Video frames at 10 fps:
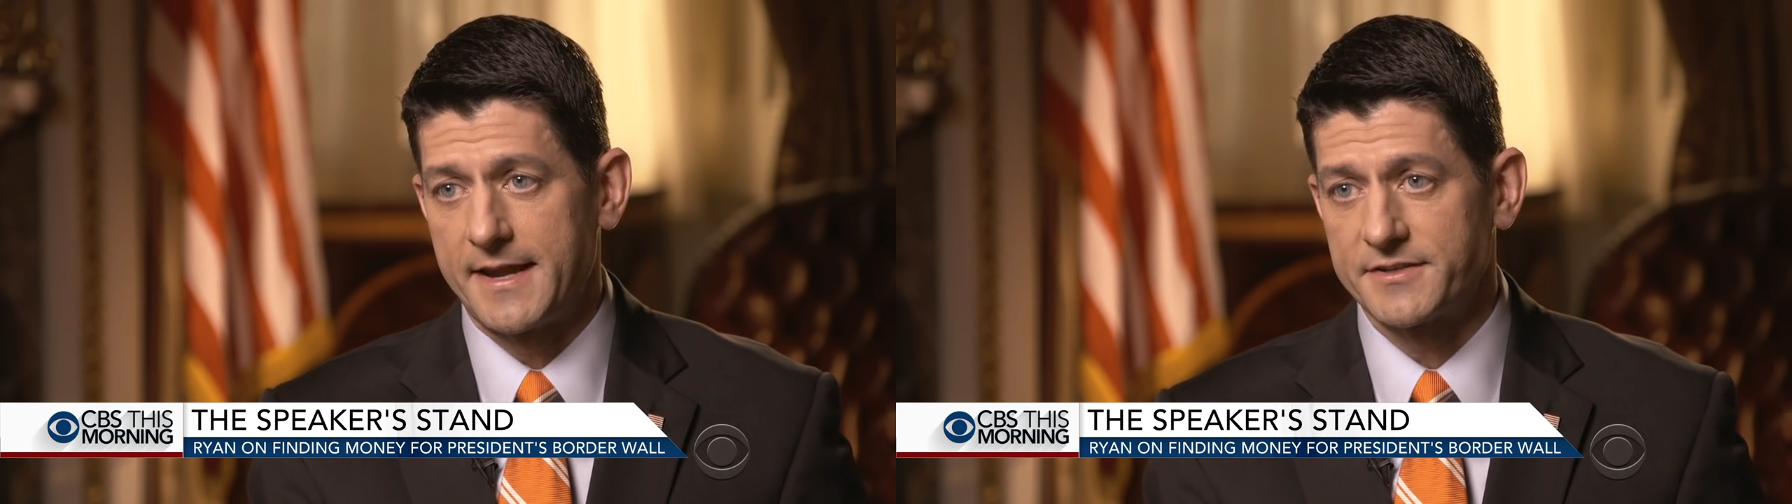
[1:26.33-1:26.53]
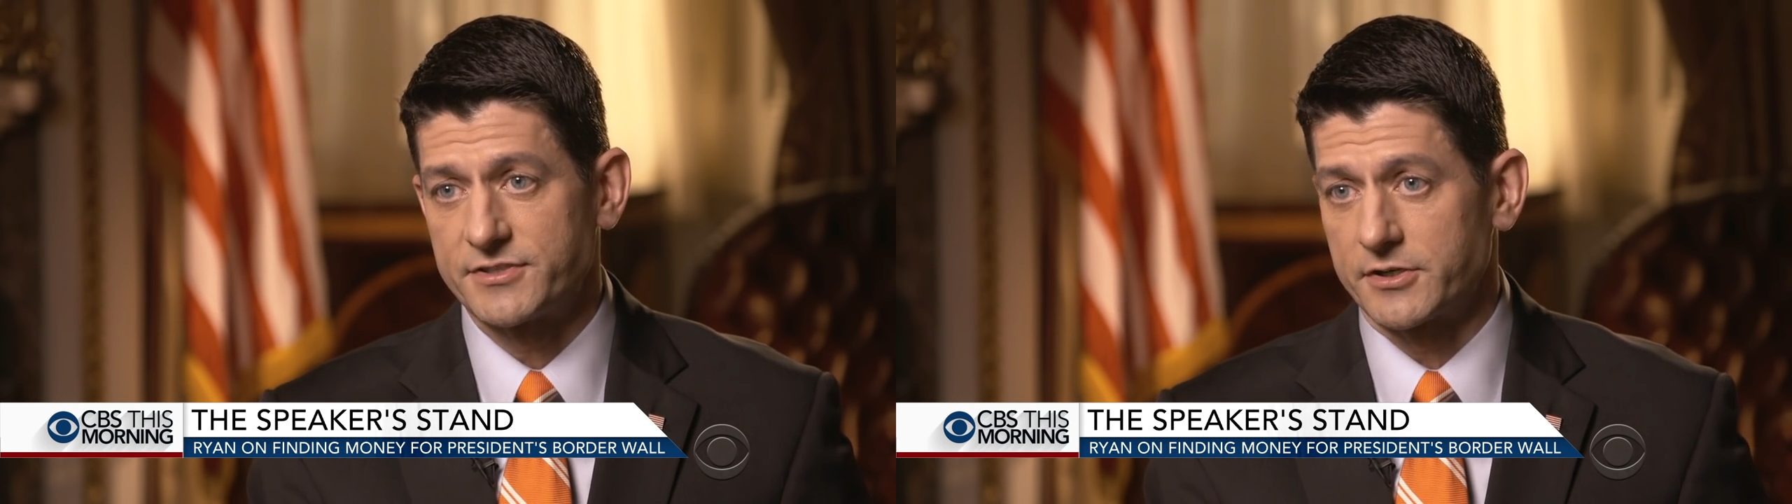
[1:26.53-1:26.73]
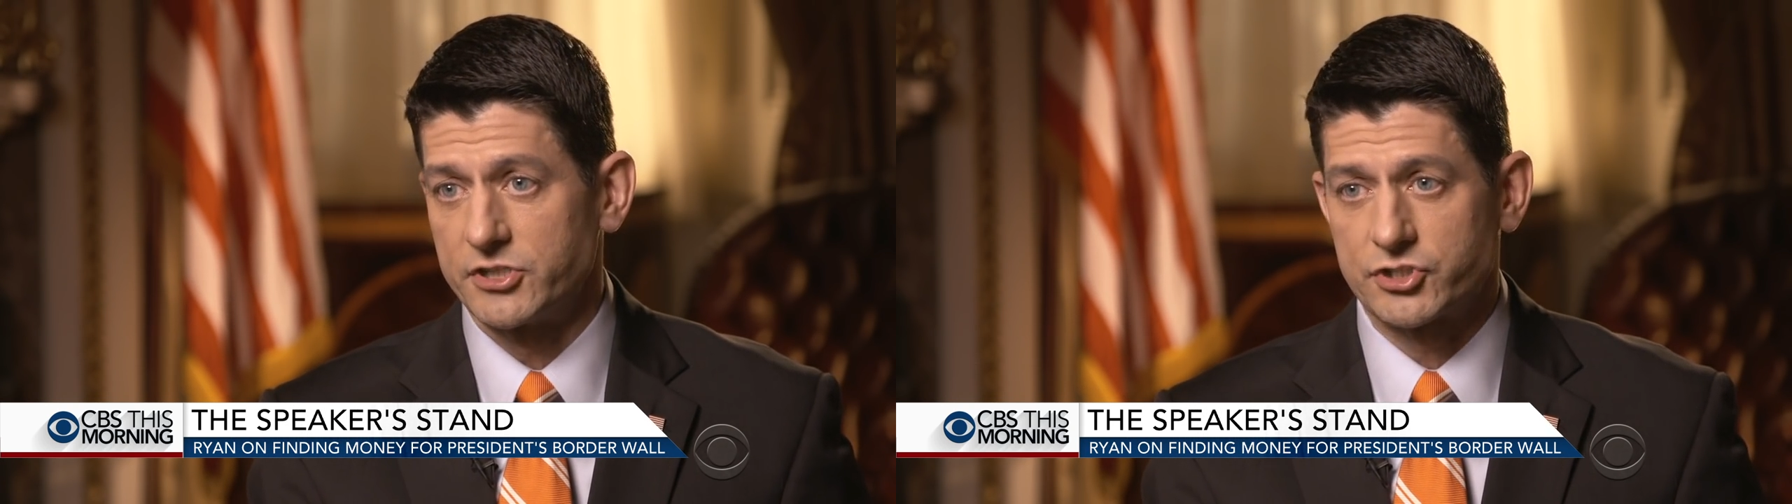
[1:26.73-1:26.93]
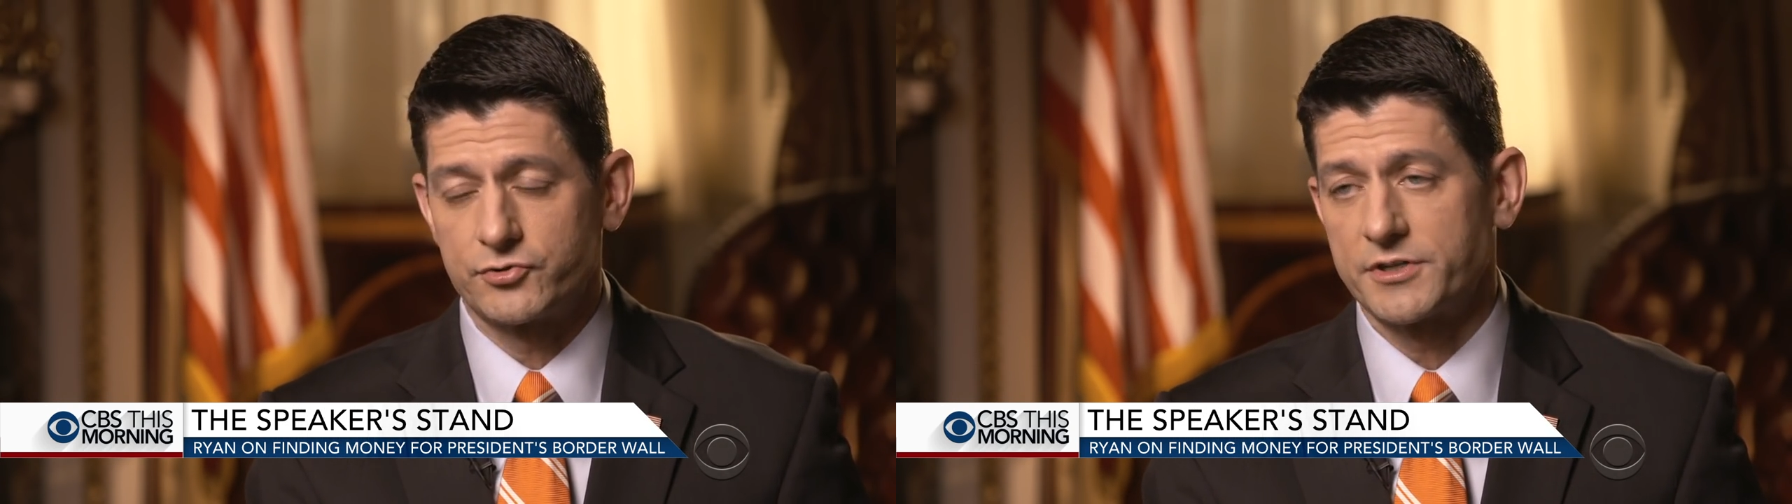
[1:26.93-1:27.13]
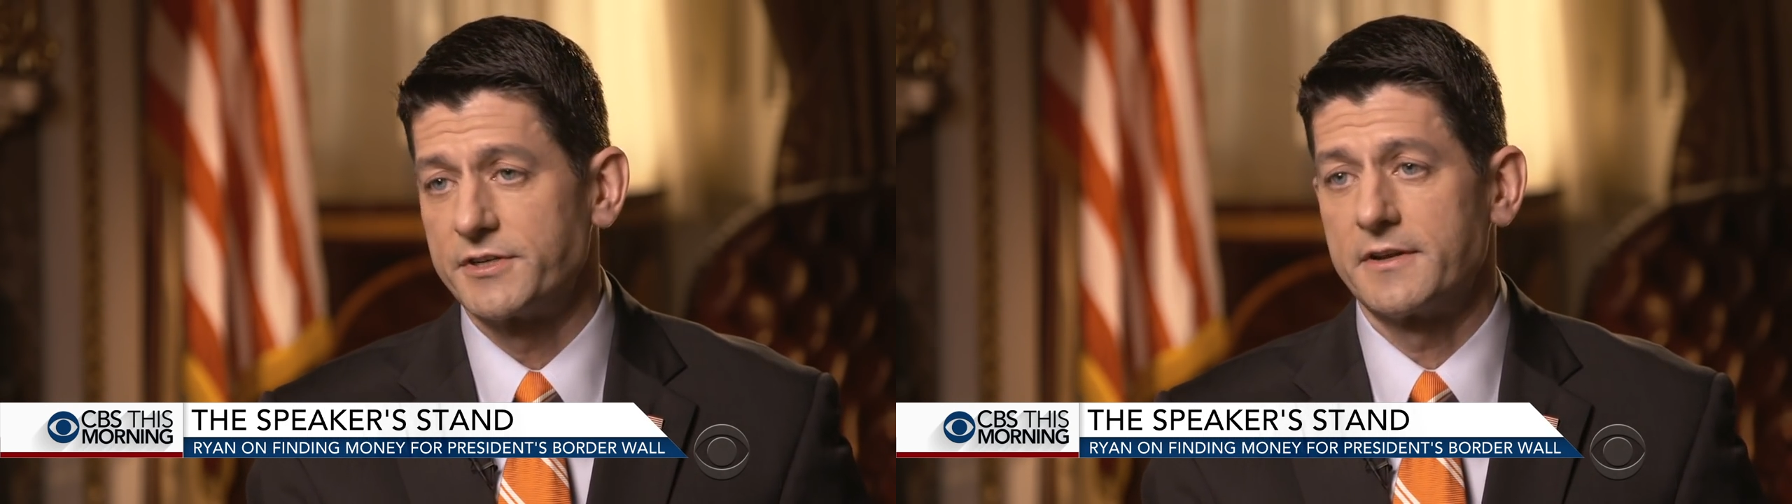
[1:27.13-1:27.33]
can't start
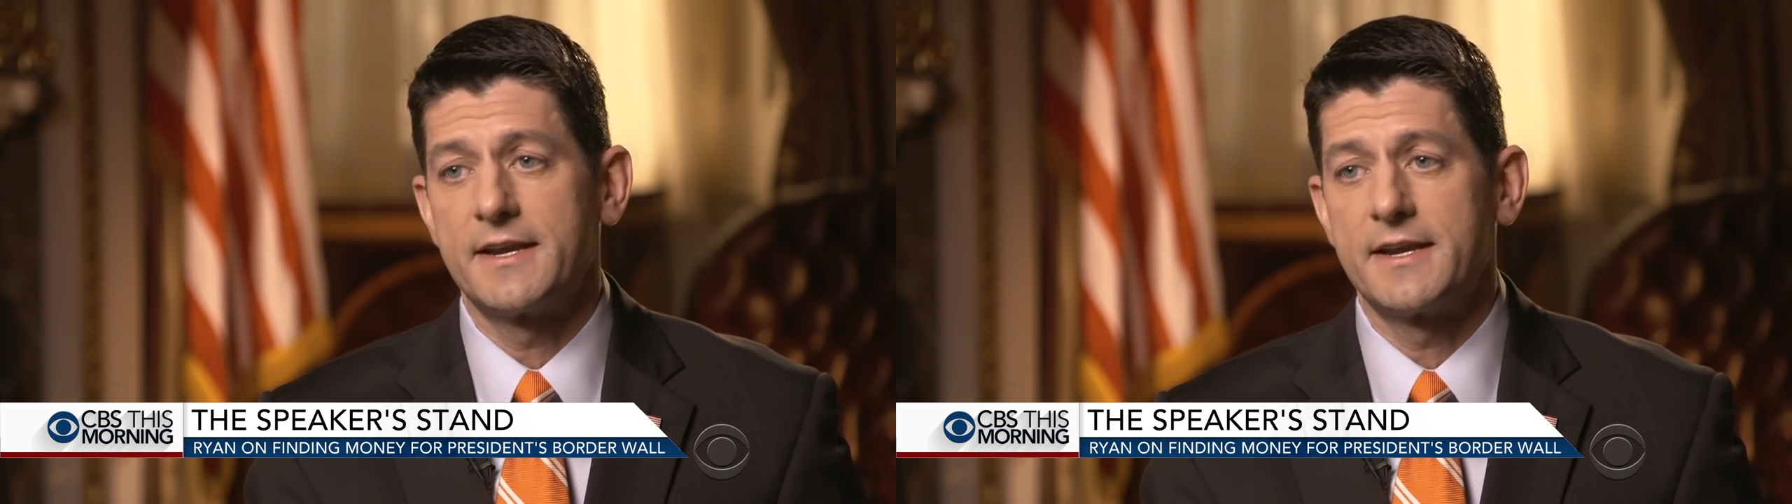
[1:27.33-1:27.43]
construction